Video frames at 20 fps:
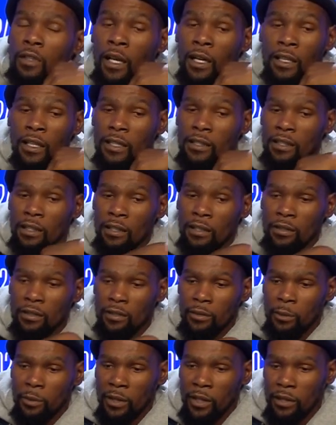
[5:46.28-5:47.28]
I like the East
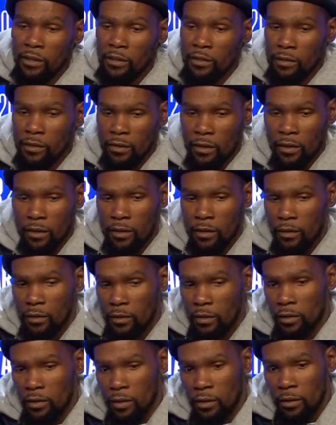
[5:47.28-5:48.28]
and West. You
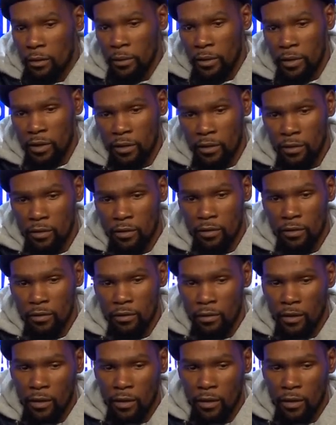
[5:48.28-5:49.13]
know, it's always,